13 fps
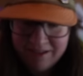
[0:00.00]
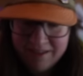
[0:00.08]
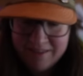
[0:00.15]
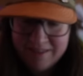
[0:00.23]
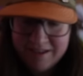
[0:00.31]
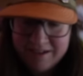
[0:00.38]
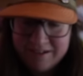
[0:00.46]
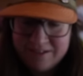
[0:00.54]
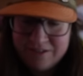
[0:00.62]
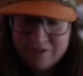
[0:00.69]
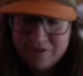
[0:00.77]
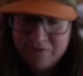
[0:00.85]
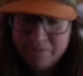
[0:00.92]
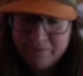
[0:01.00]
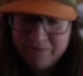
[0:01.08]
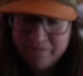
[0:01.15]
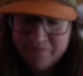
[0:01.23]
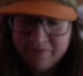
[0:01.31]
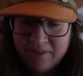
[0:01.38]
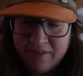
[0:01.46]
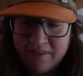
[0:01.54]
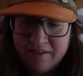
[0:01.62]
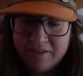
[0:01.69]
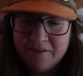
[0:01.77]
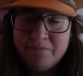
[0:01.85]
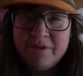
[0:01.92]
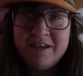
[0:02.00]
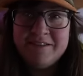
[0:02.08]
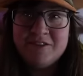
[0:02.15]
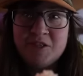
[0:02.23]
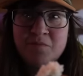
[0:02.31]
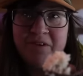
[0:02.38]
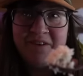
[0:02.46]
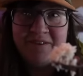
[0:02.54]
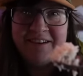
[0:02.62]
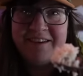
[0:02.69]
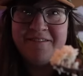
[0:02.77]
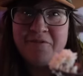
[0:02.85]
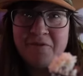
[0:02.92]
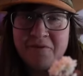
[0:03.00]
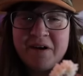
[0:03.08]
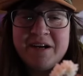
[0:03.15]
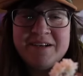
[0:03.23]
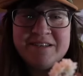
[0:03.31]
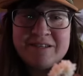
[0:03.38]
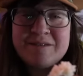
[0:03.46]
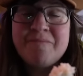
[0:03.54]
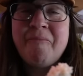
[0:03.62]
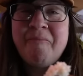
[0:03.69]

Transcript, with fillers: And then I scoop the bean spoon in the rice.